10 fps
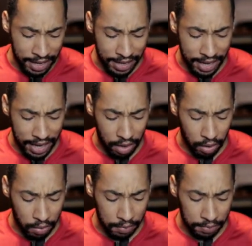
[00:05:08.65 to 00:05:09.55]

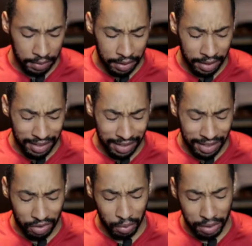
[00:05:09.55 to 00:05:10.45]
Now,
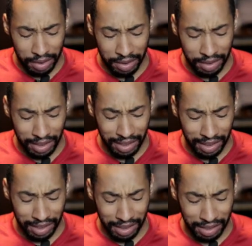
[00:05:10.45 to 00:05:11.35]
this one
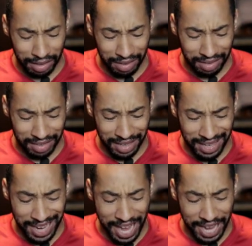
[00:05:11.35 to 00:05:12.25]
is
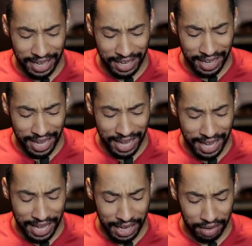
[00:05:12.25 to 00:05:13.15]
not
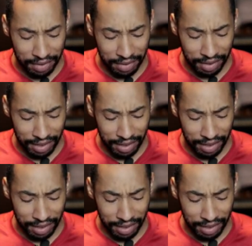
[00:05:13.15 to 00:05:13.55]
as